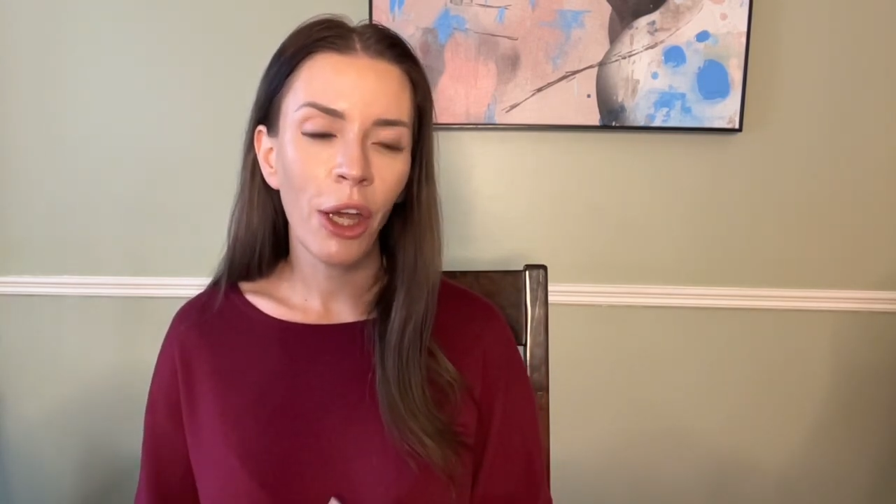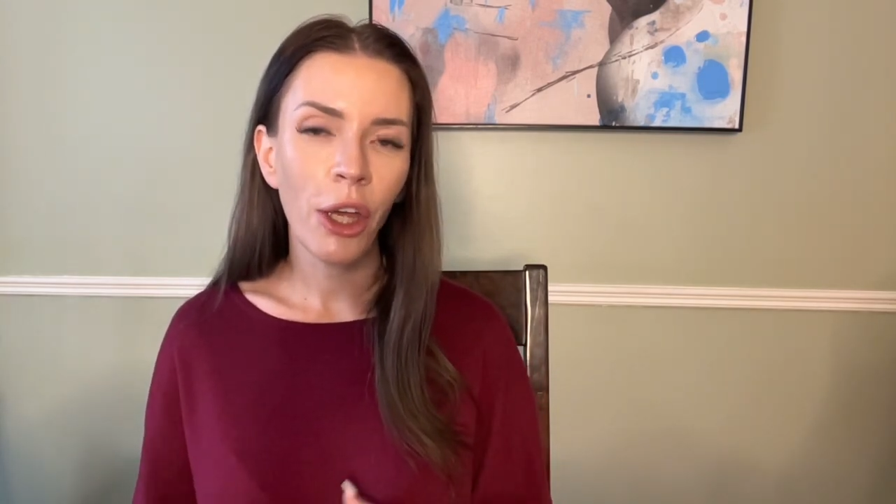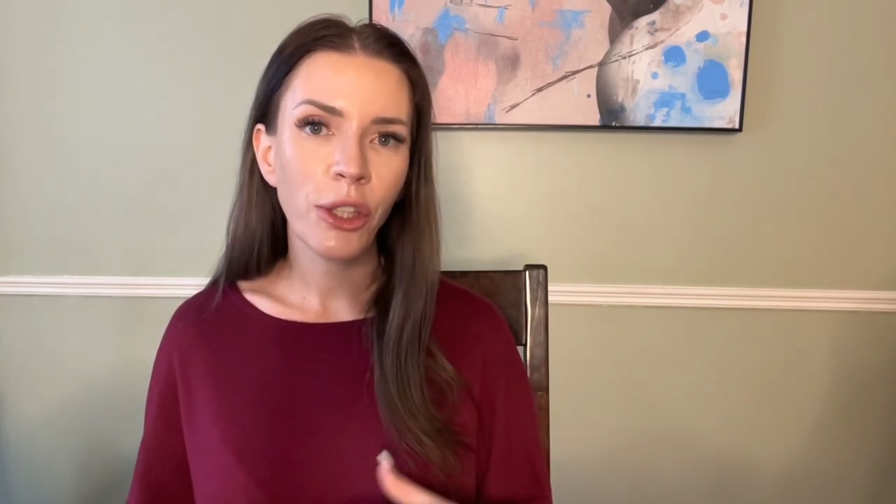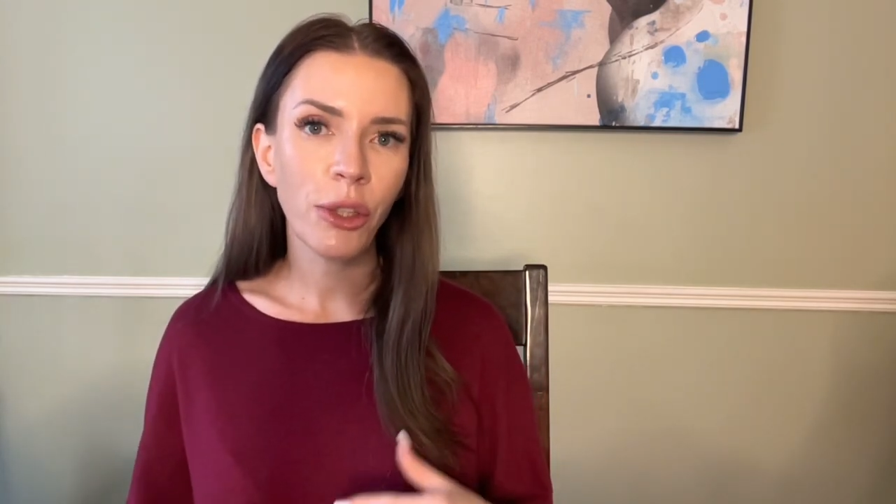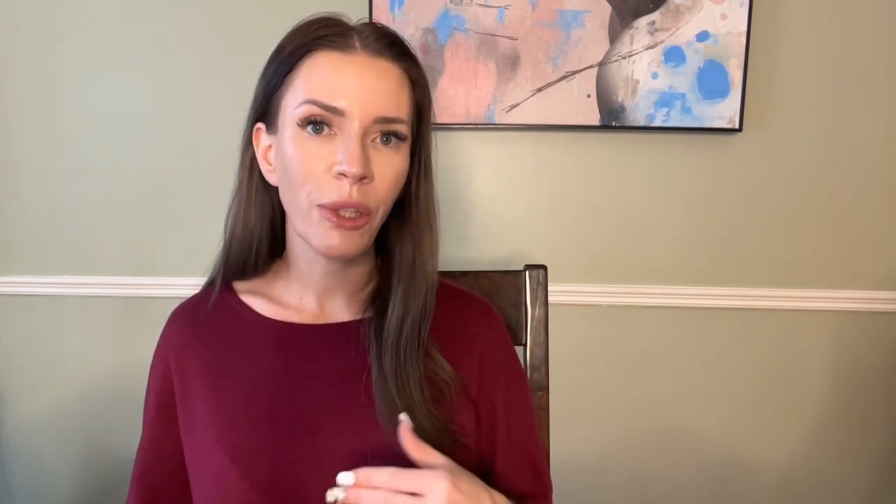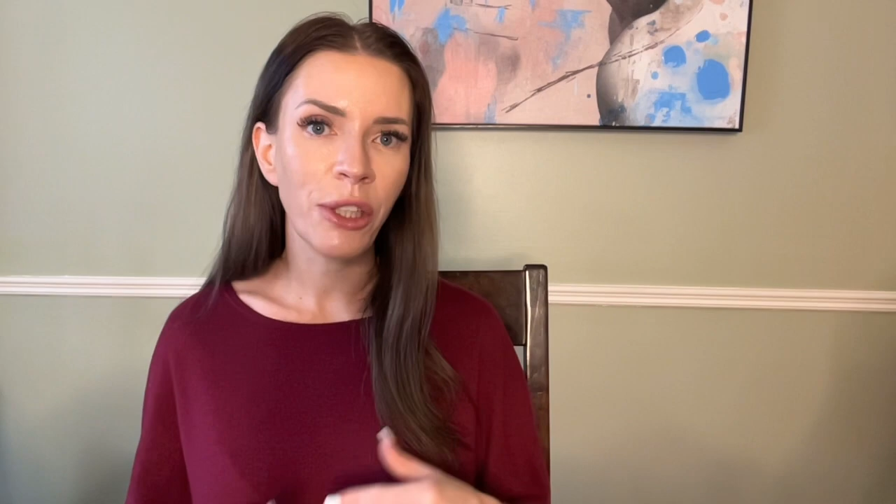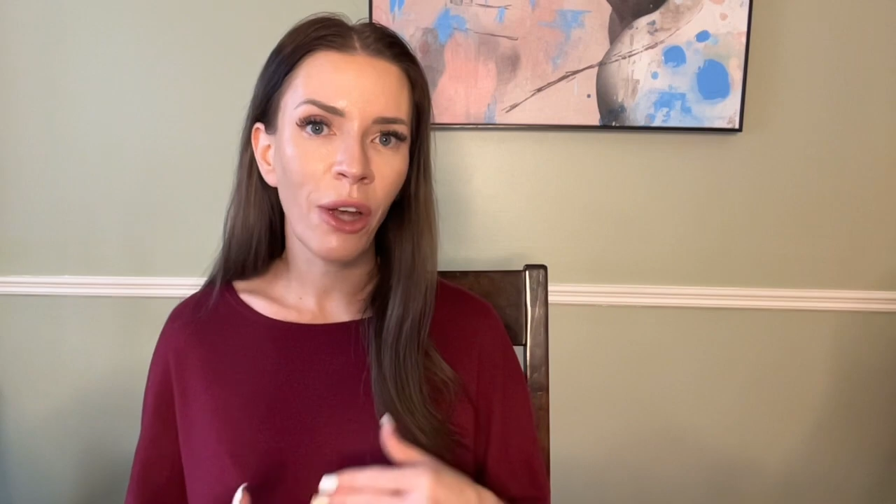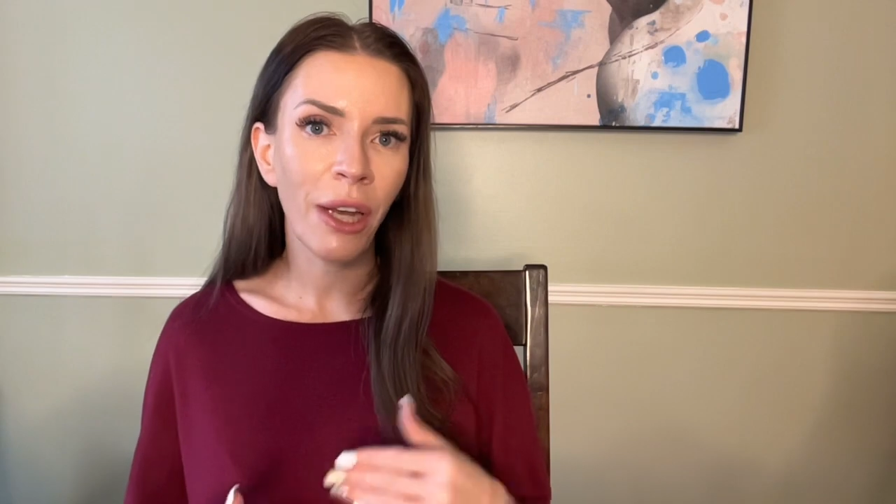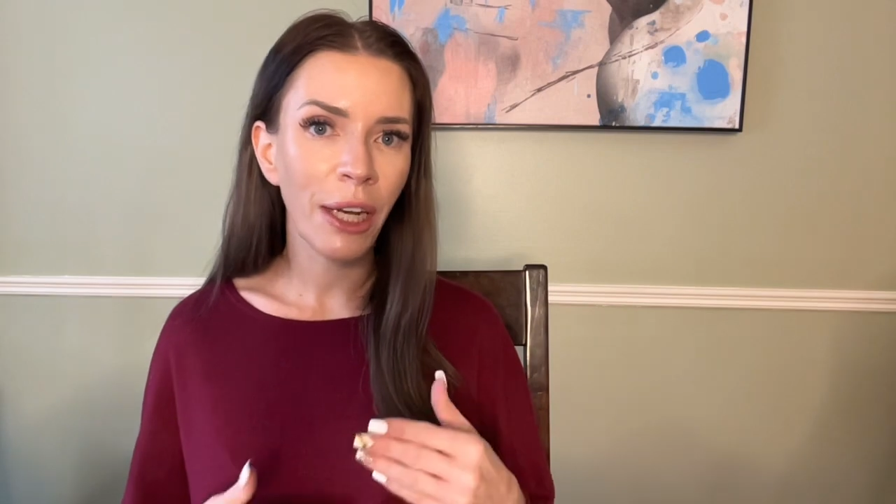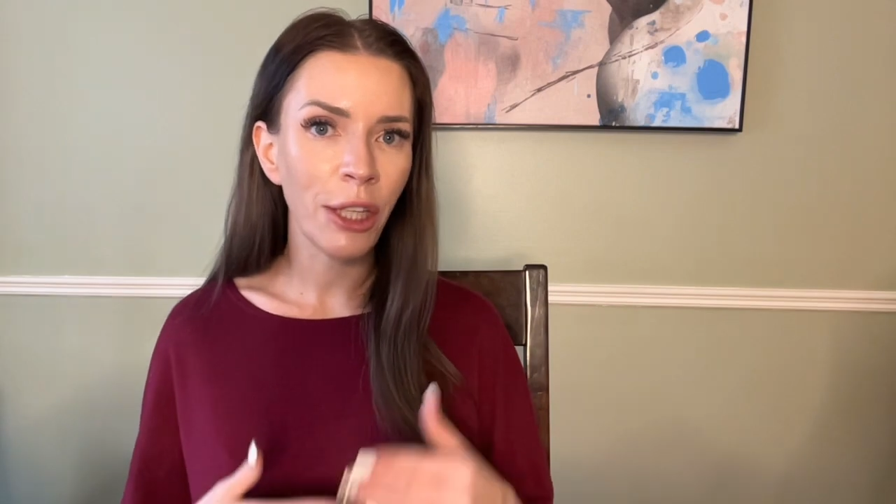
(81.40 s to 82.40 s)
So it's
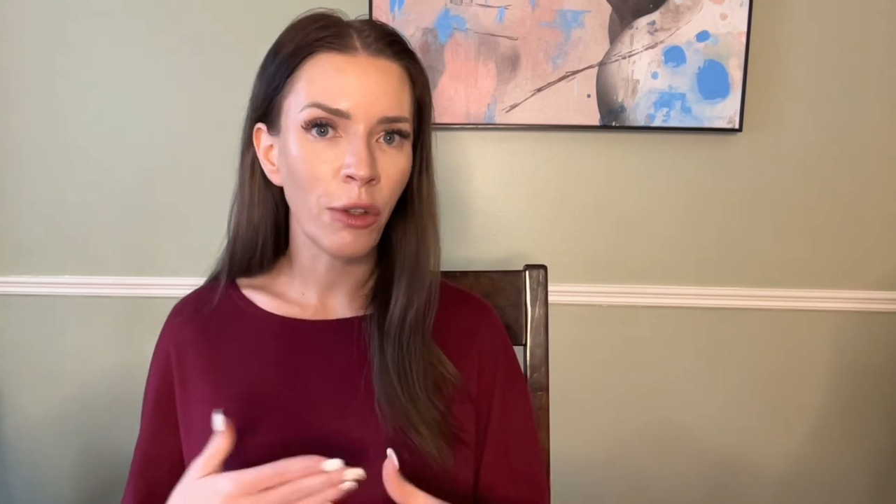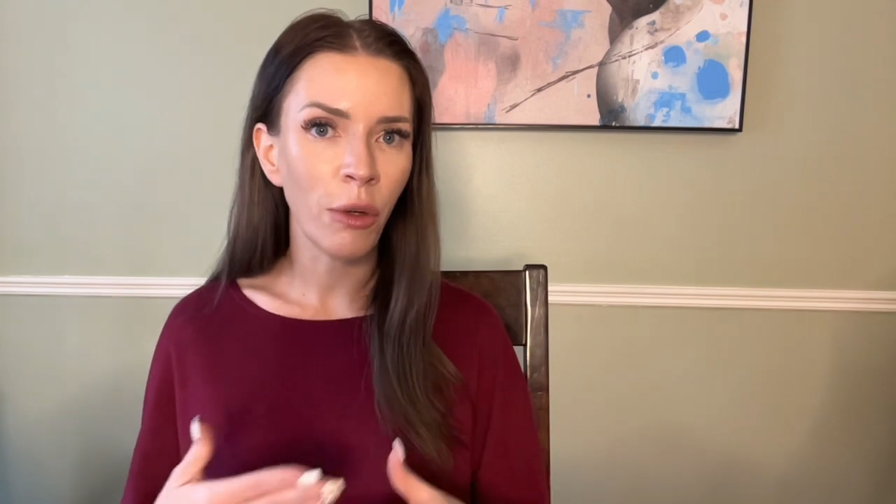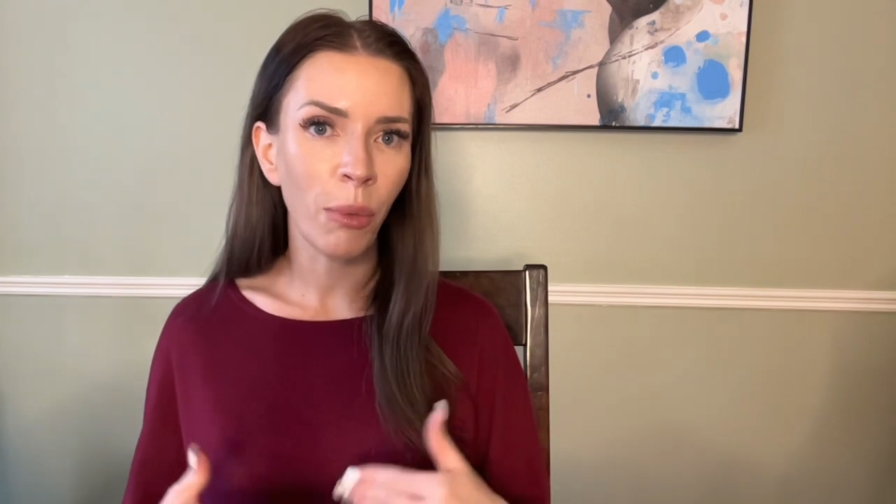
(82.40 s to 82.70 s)
not at a certain